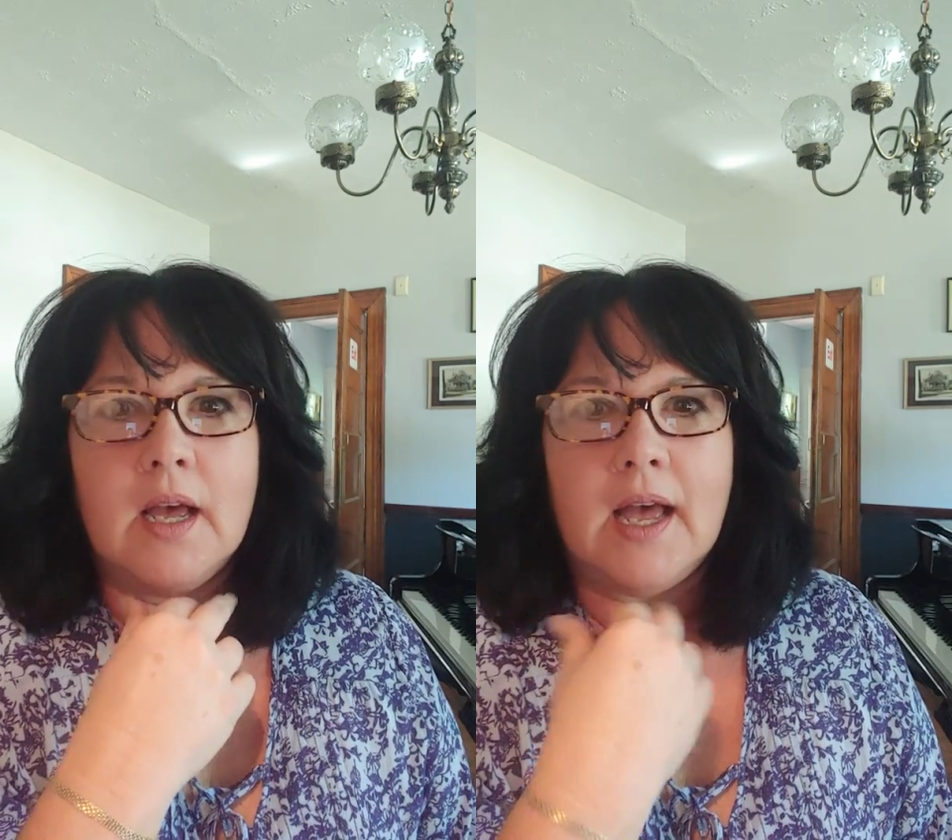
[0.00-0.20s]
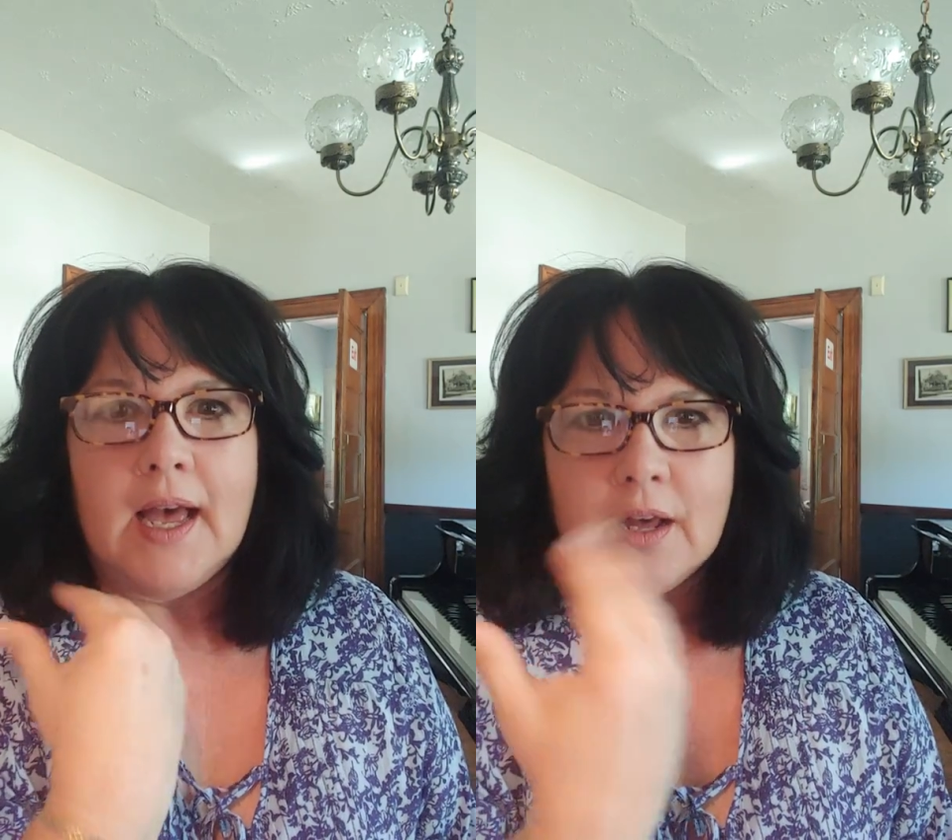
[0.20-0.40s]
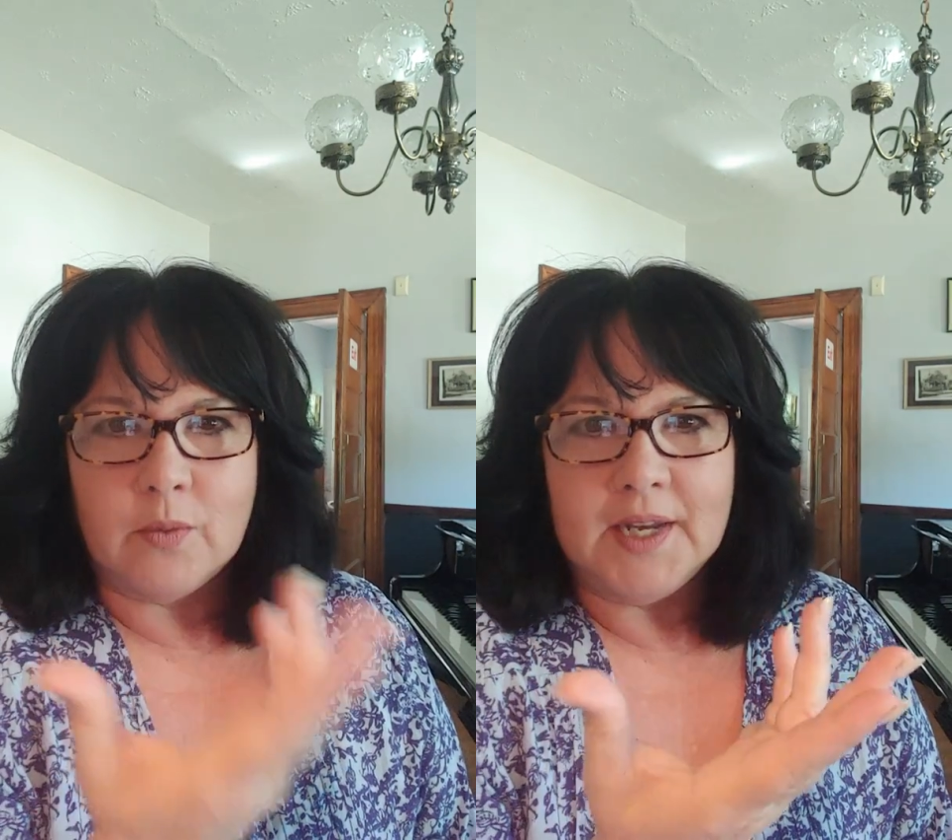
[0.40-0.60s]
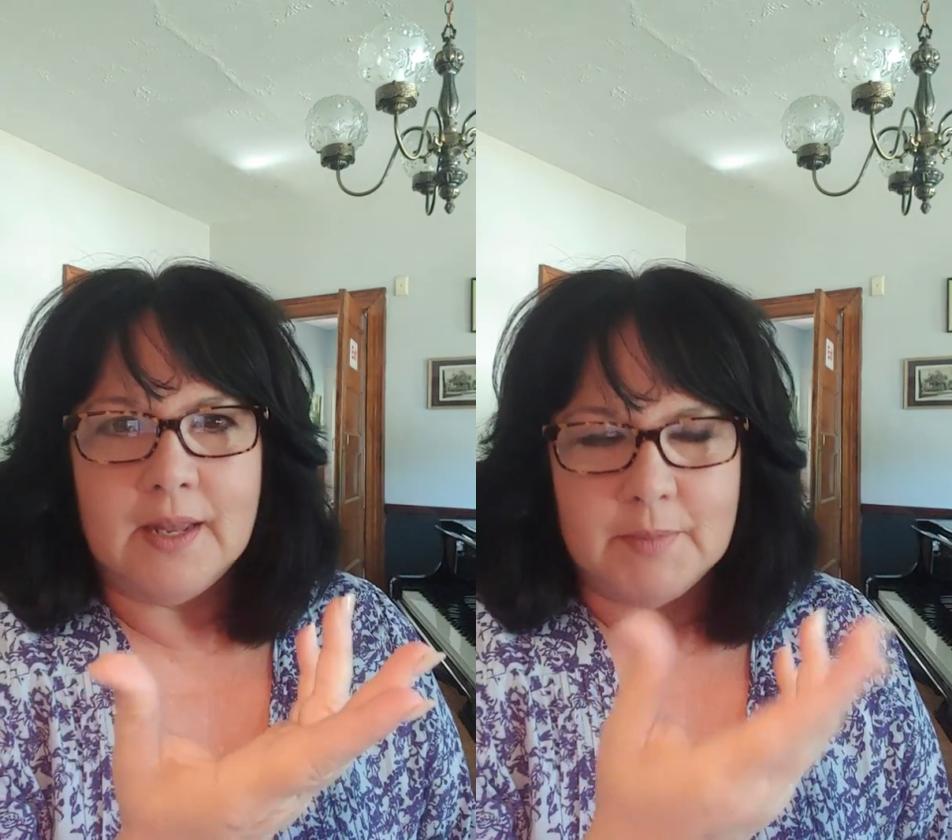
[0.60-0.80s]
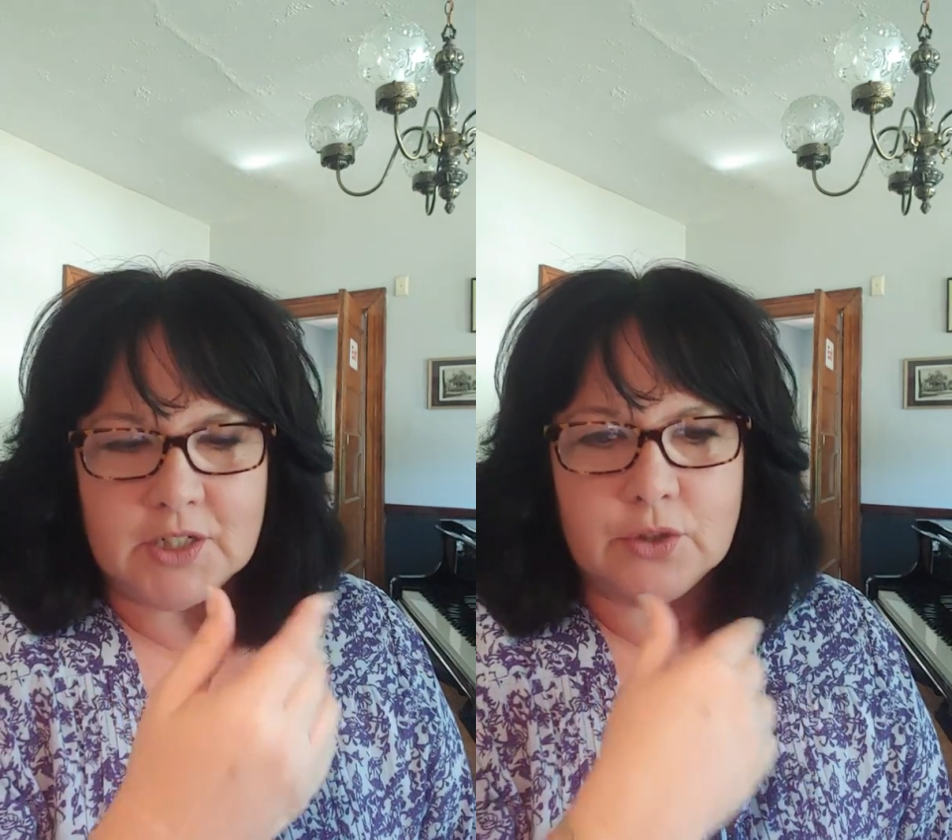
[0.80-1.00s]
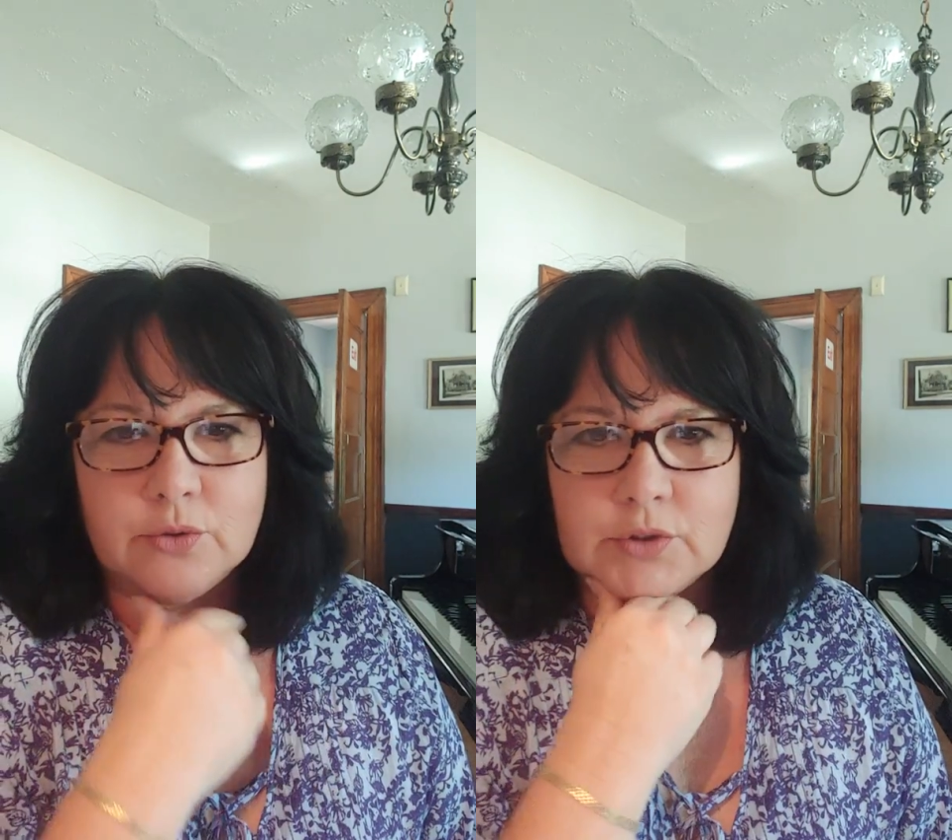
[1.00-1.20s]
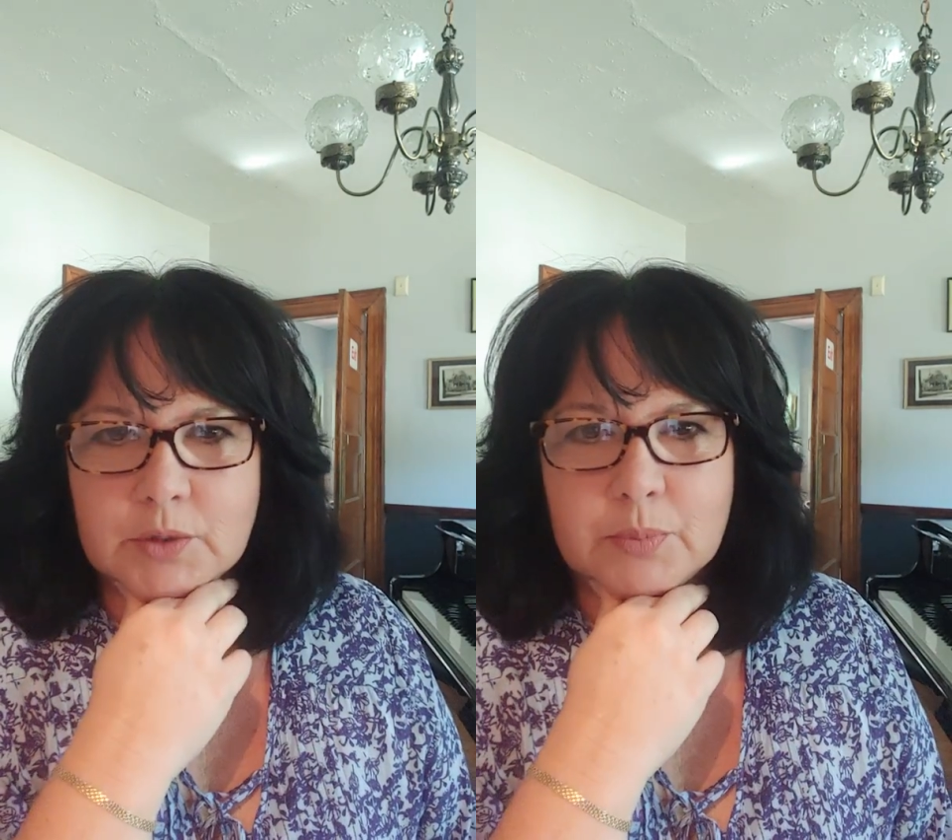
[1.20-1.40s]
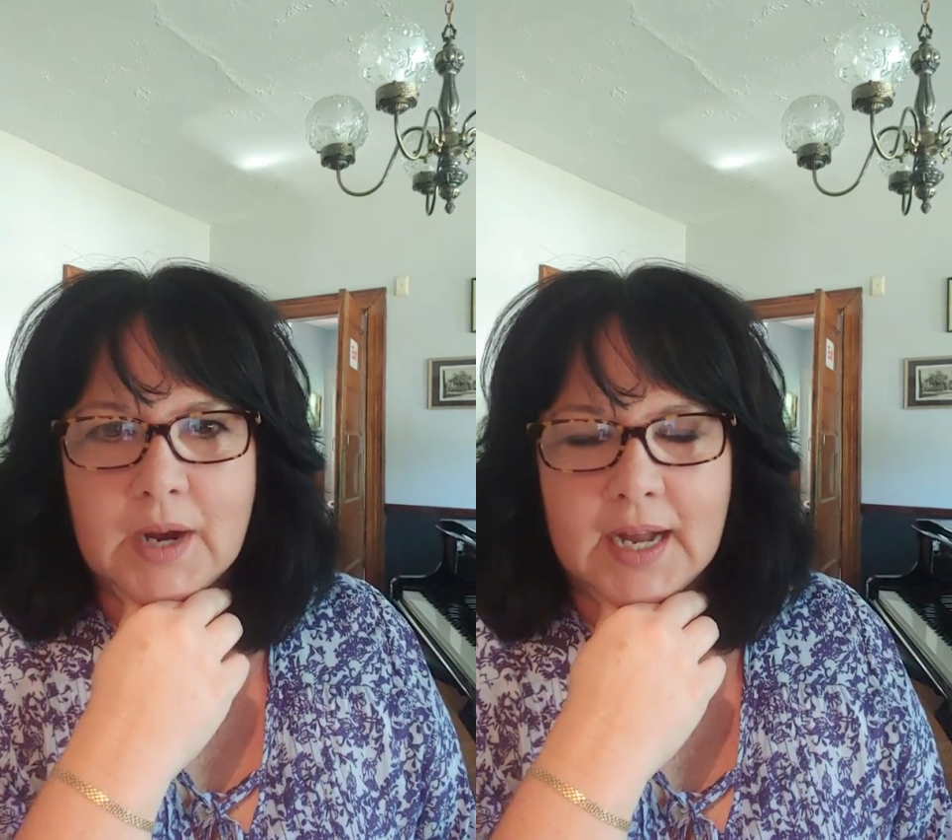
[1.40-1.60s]
how do I get my children to
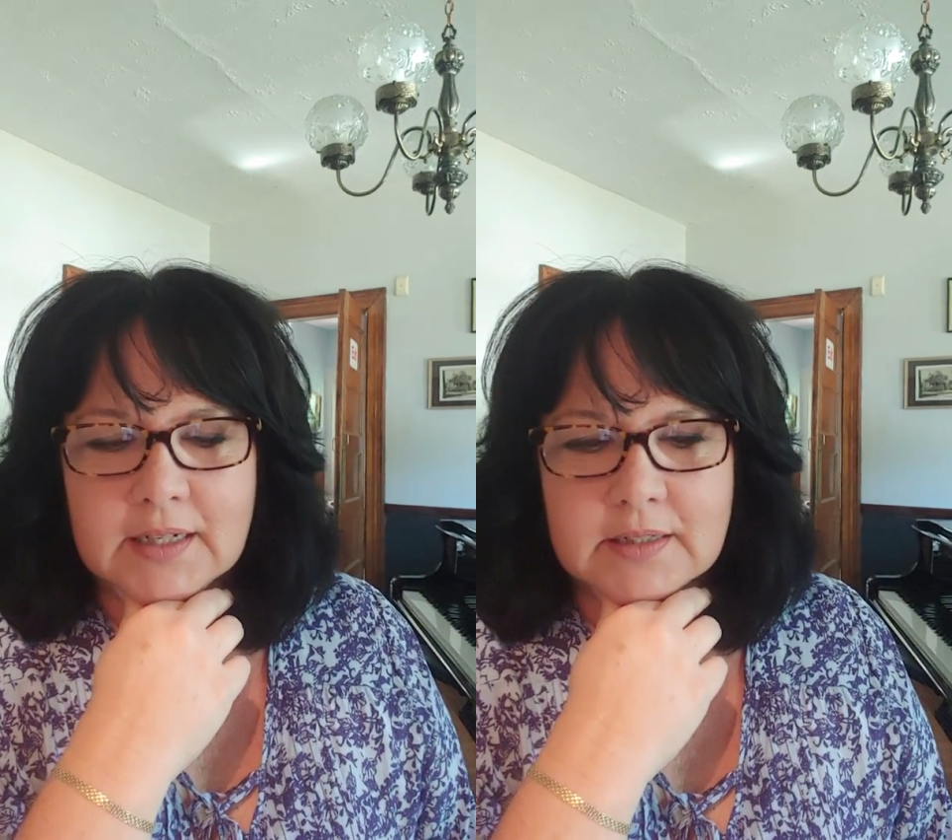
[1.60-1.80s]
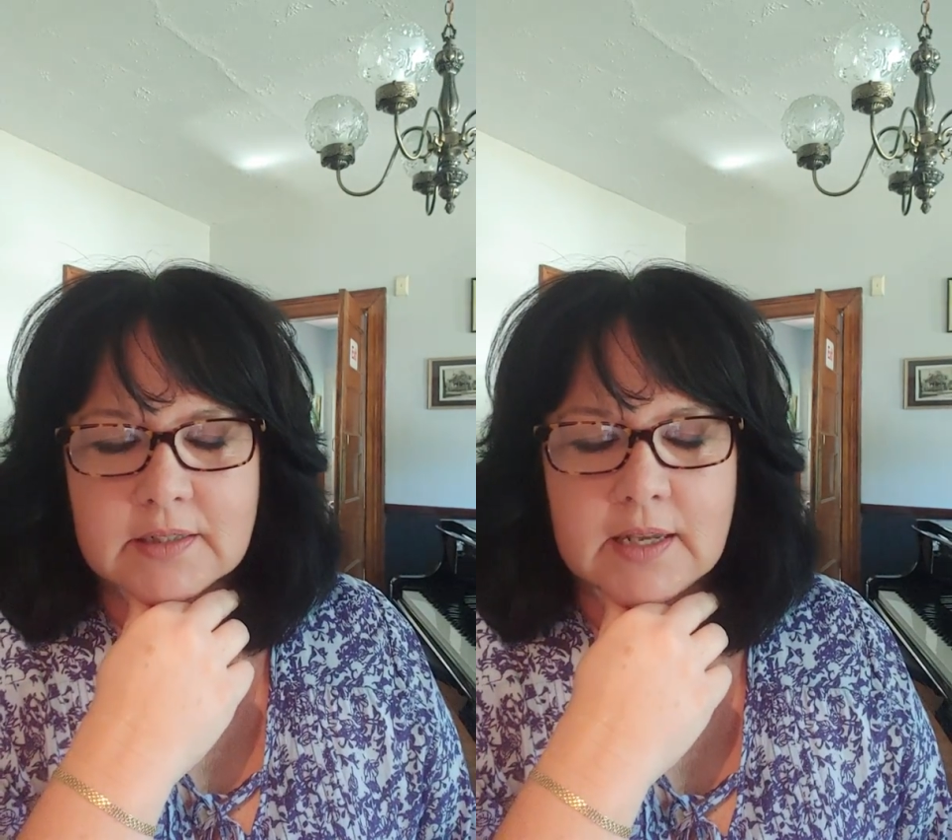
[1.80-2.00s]
practice?